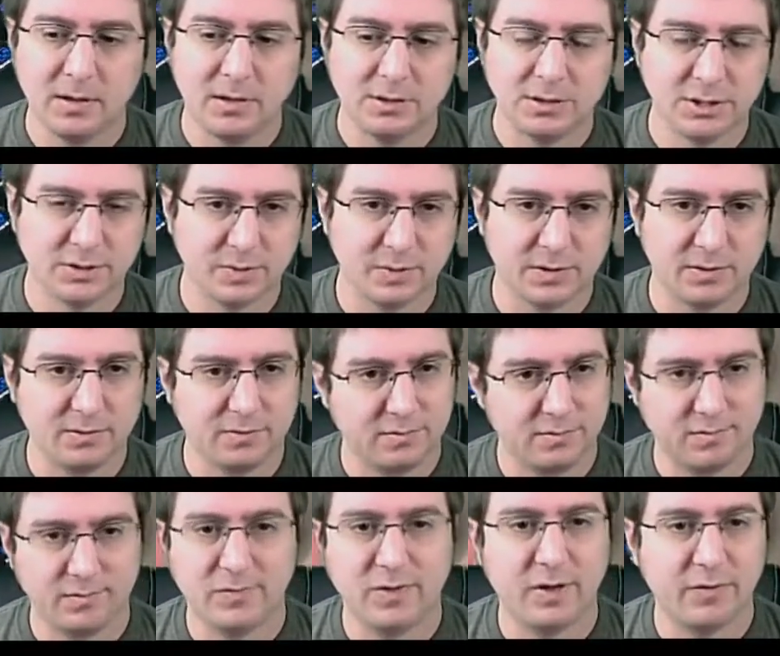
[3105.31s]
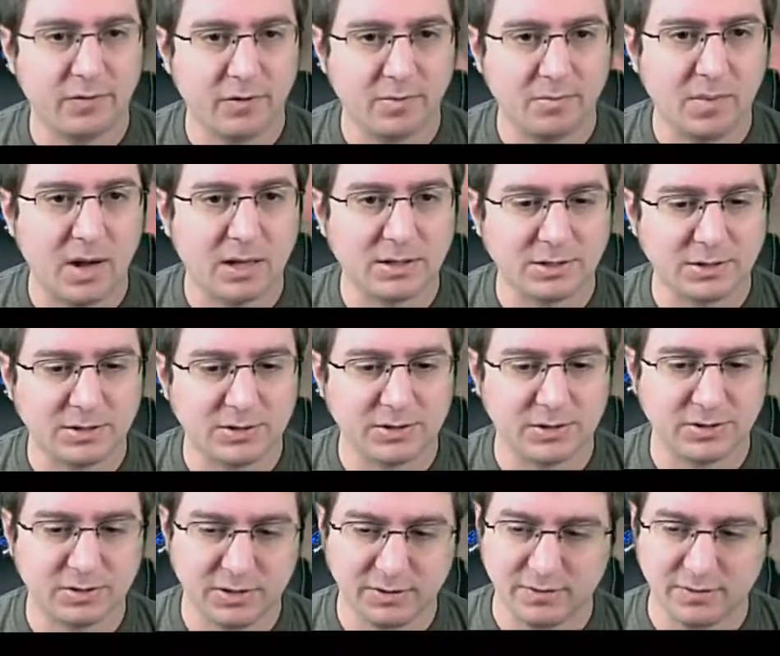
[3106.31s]
just with different monsters,
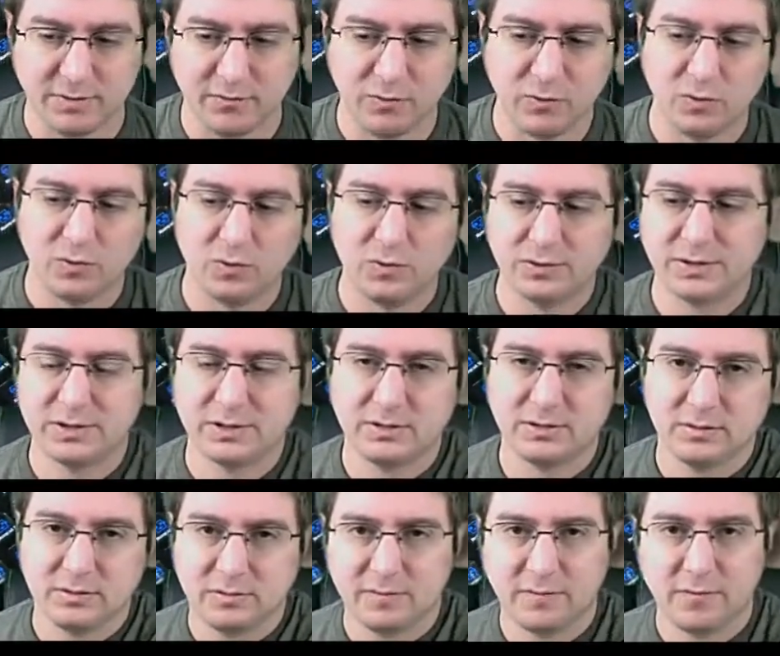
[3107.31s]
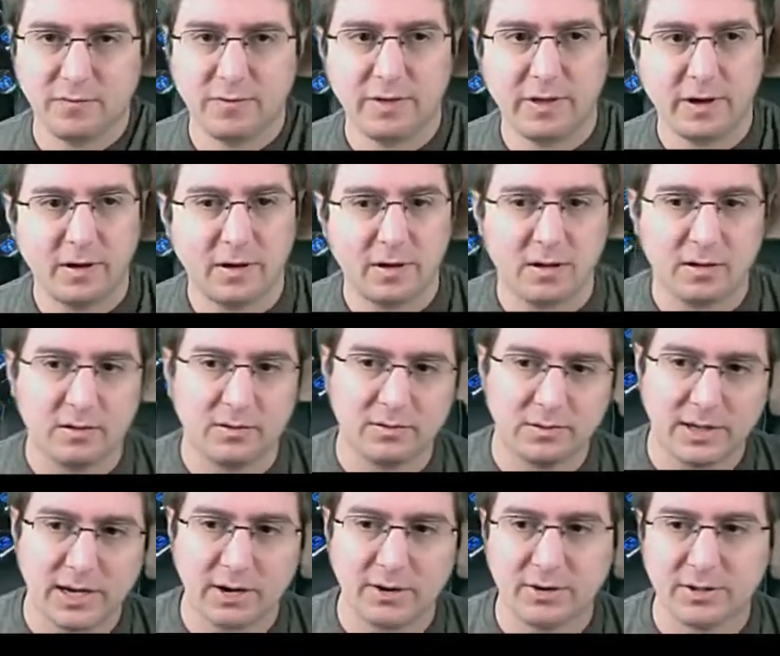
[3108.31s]
so different rules for their
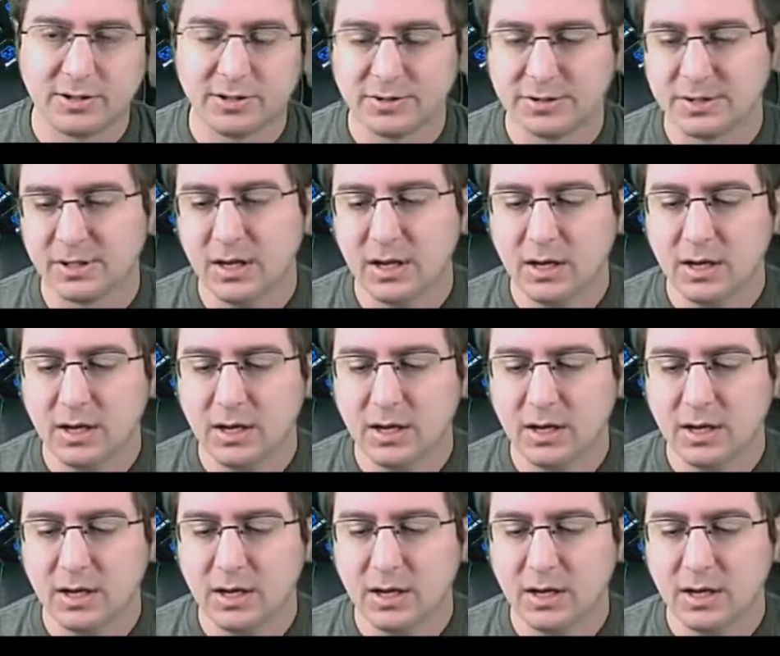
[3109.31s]
characters.